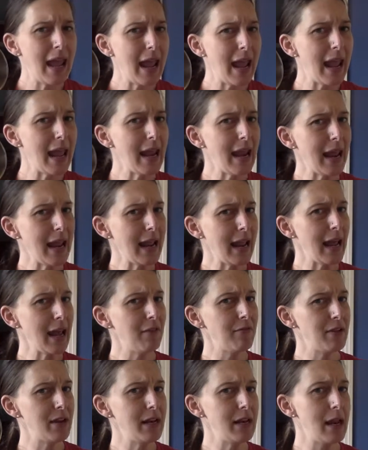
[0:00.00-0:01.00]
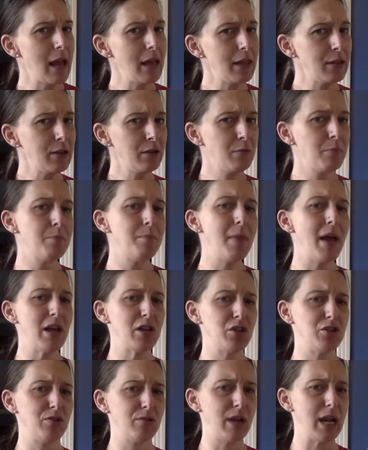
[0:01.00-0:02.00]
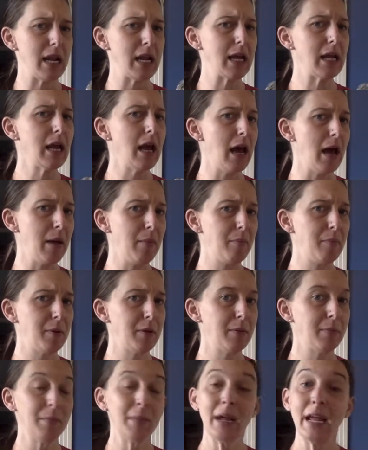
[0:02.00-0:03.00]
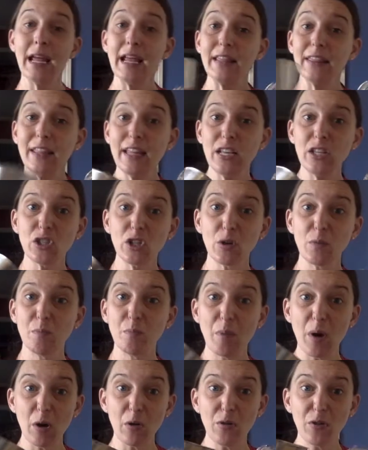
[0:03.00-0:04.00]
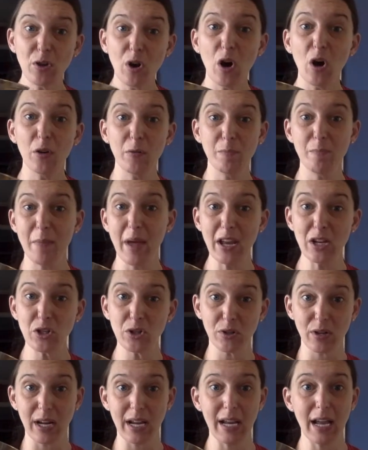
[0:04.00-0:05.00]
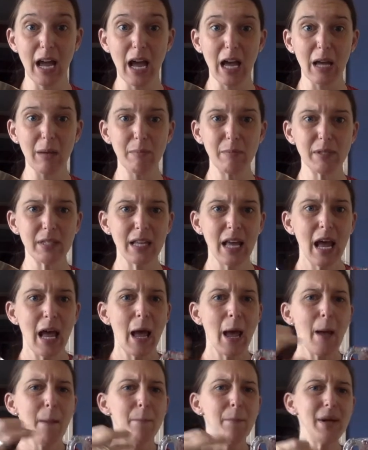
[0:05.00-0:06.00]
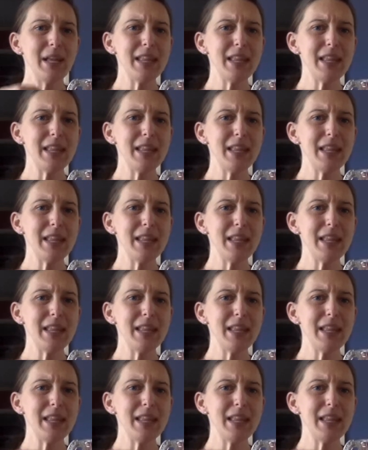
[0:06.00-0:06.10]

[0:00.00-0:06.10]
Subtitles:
and I have another measuring cup. These are both called measuring cups, but